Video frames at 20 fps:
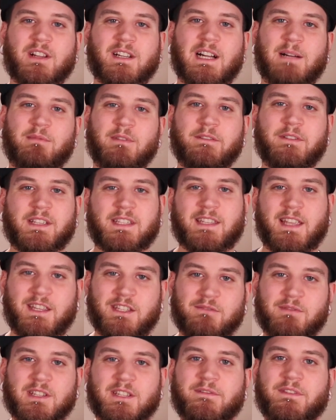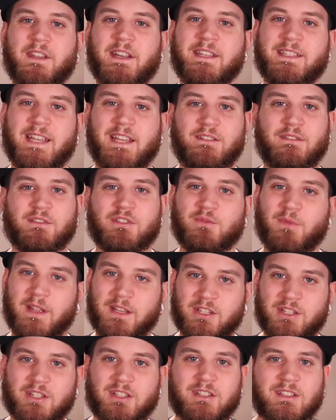a couple of accessories for the Nintendo
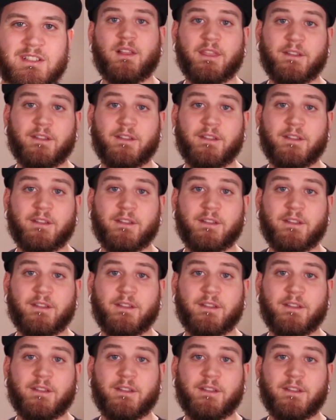Switch.